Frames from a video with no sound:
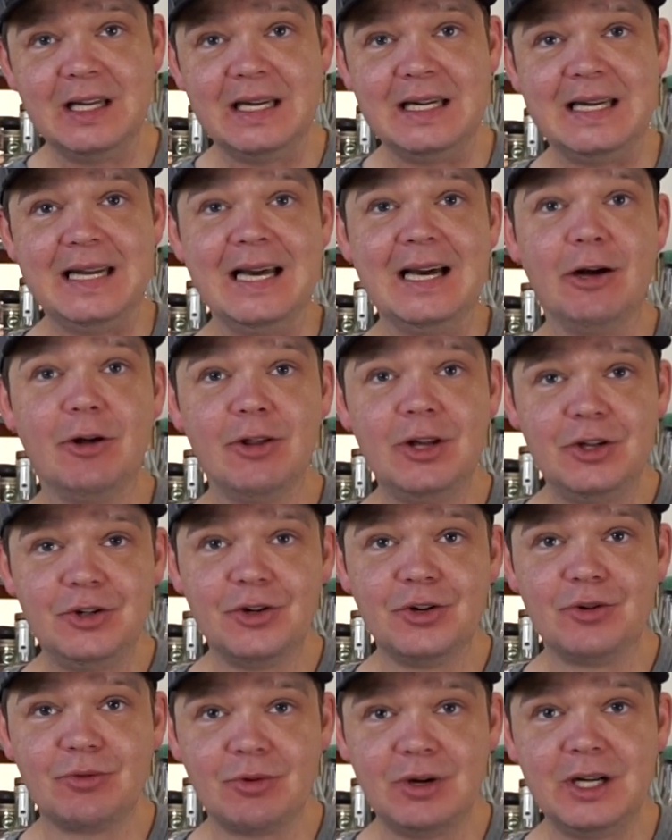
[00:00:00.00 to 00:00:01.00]
You can tell
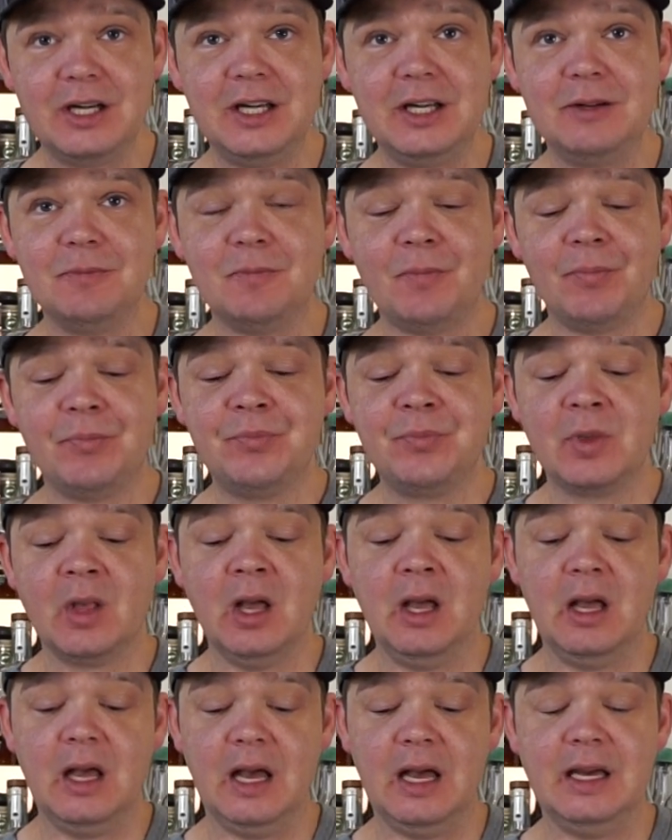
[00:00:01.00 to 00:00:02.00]
that you're drinking
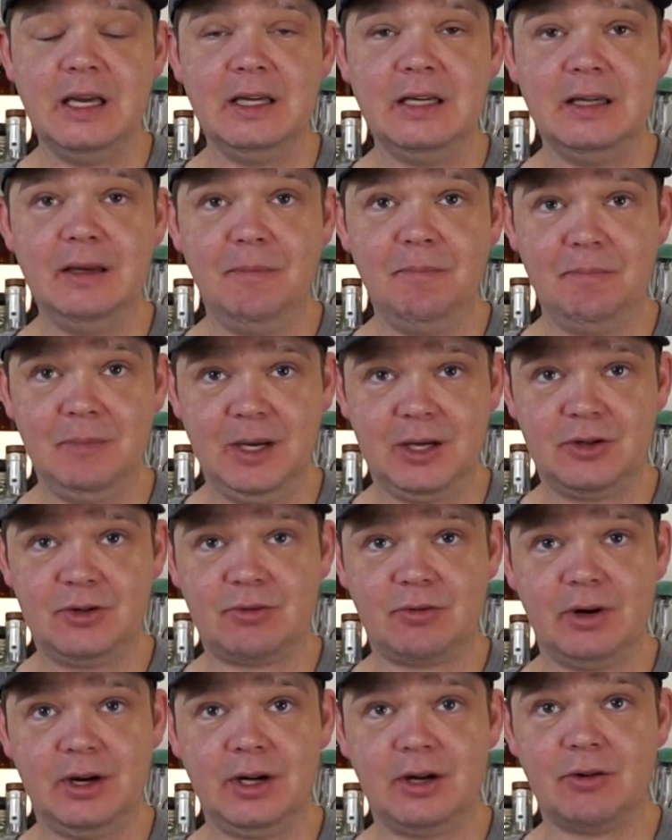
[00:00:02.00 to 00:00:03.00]
a
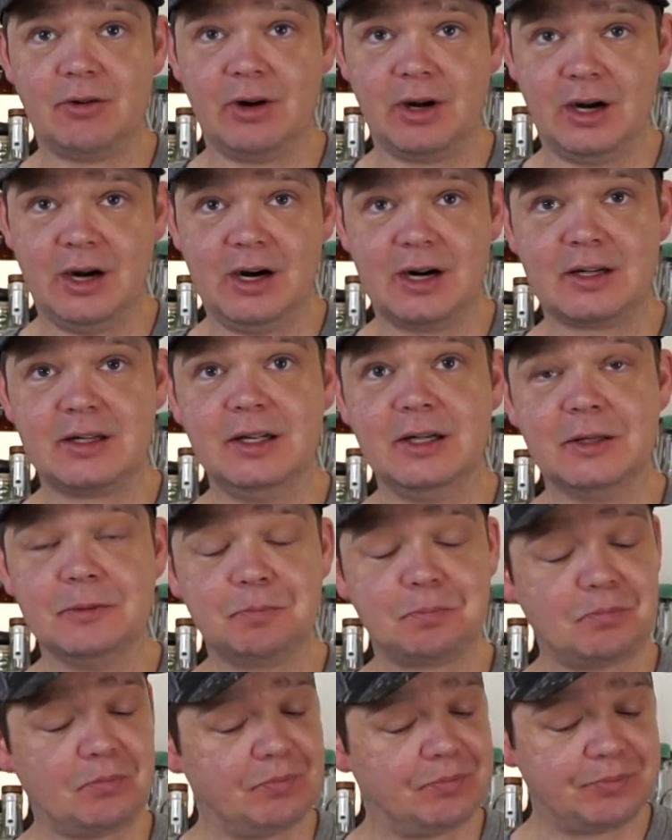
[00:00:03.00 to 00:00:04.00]
mixed drink or a
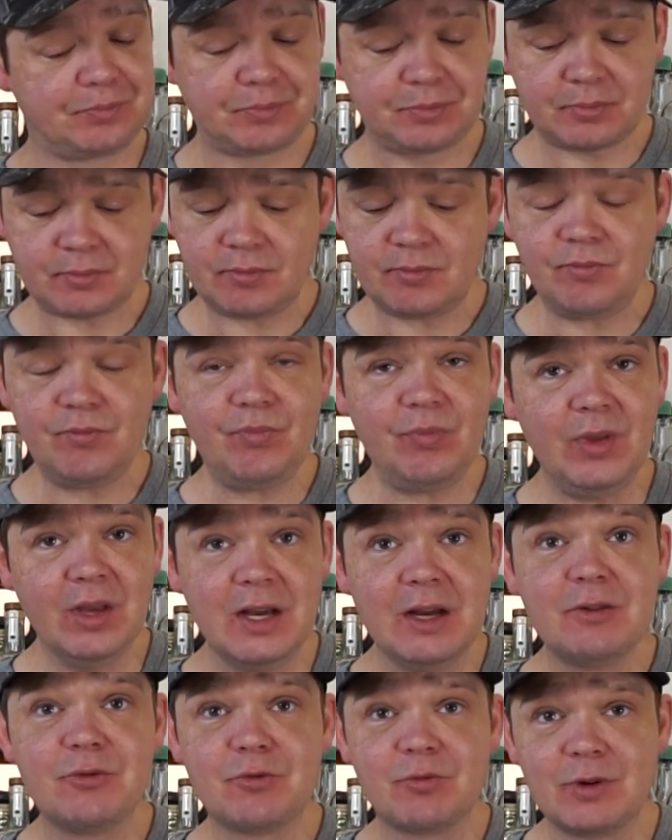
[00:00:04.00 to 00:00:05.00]
cocktail.
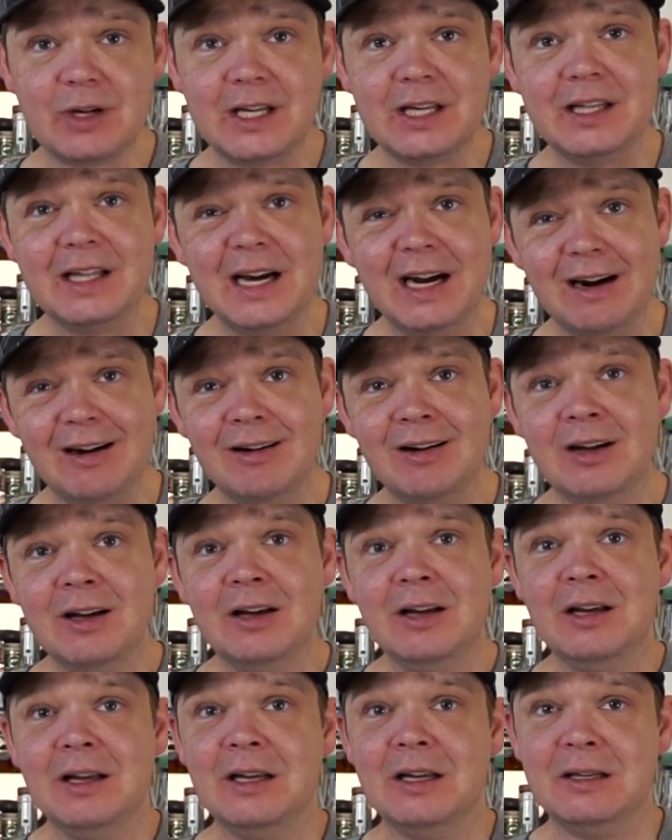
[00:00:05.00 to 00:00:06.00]
It's really
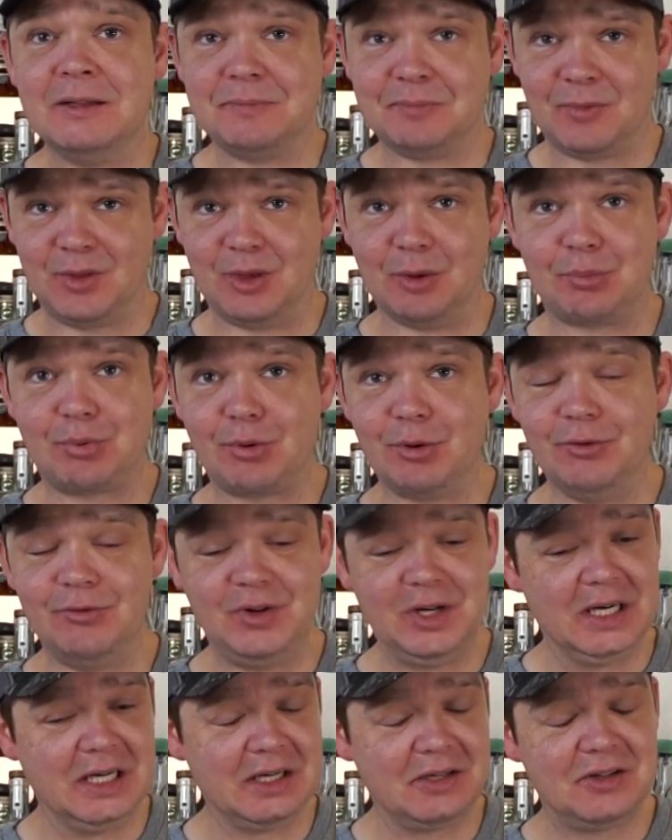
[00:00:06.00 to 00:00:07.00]
there. The
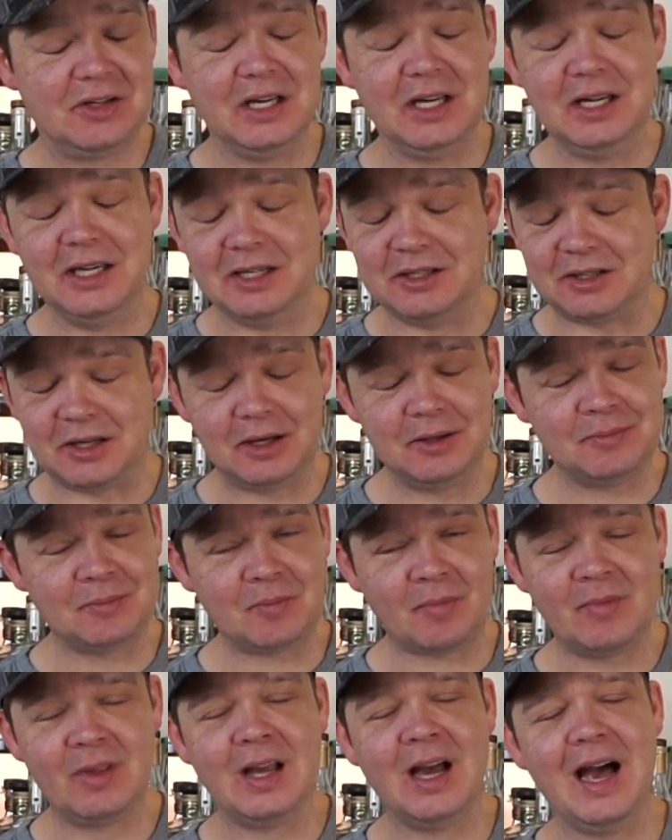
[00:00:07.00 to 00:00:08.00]
proofiness is
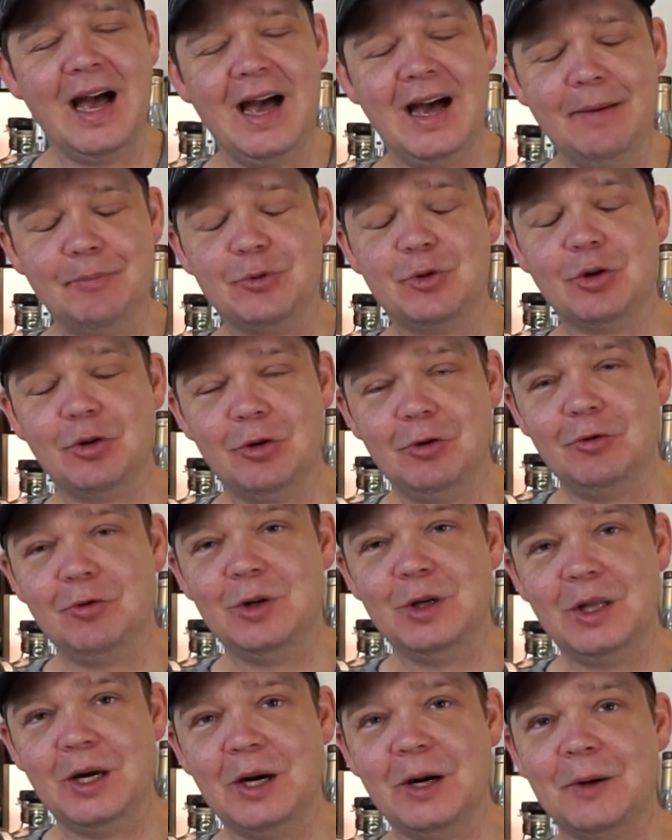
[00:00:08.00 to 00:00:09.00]

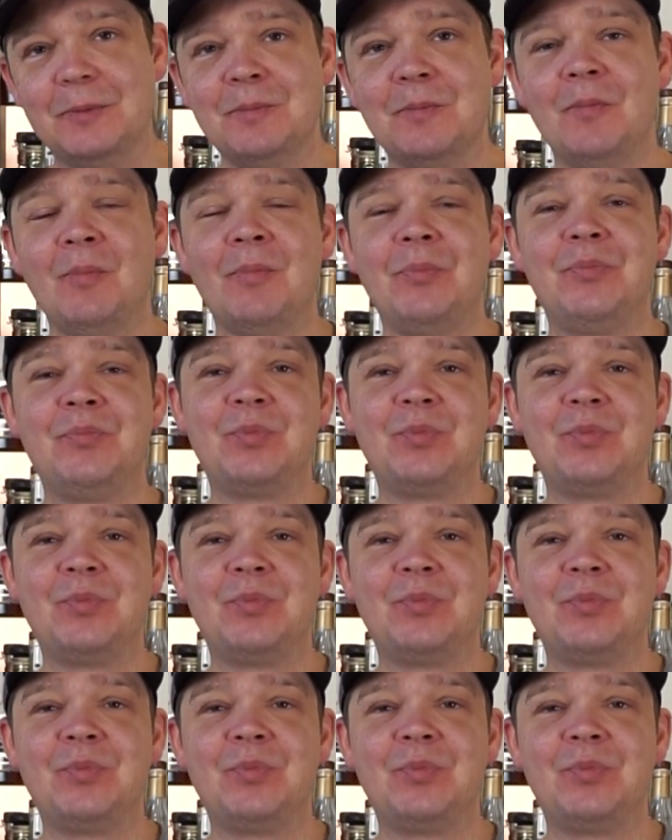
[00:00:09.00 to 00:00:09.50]
absolutely there.